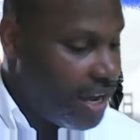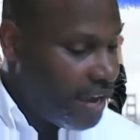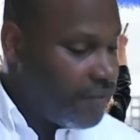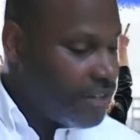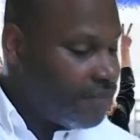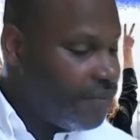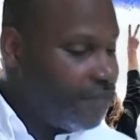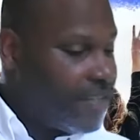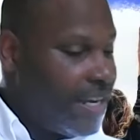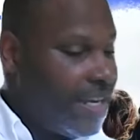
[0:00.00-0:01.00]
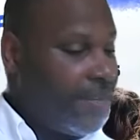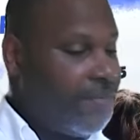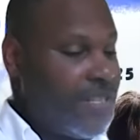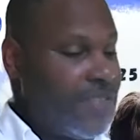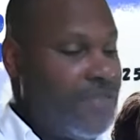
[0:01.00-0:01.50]
In verse 15, in
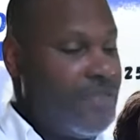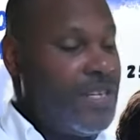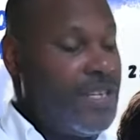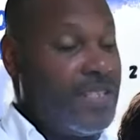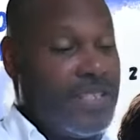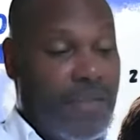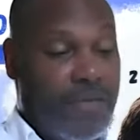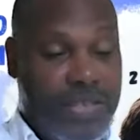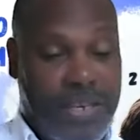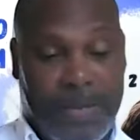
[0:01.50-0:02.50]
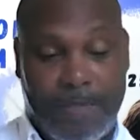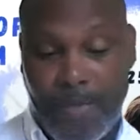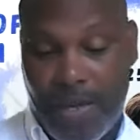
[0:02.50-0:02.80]
verse 15 to 17,